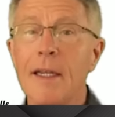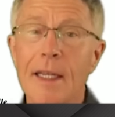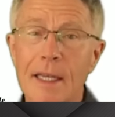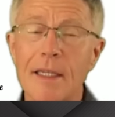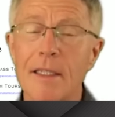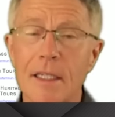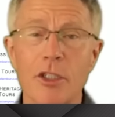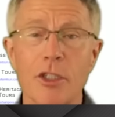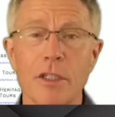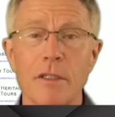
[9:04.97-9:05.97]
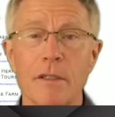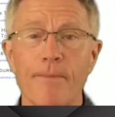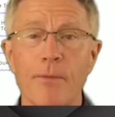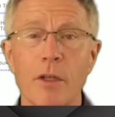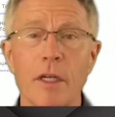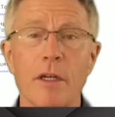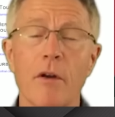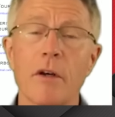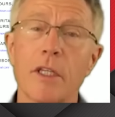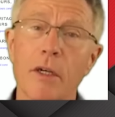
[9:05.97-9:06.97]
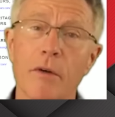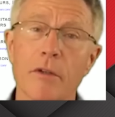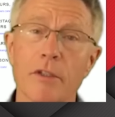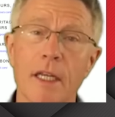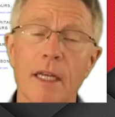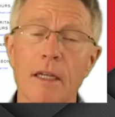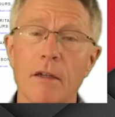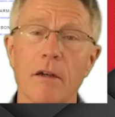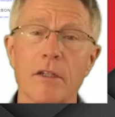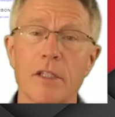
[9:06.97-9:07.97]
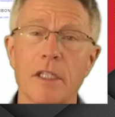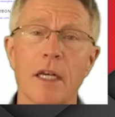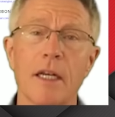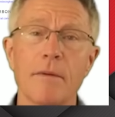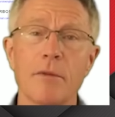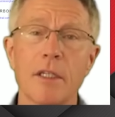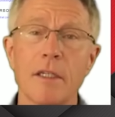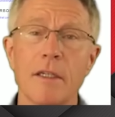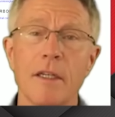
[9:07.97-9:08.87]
In addition, you get an arterial scan called a CIMT.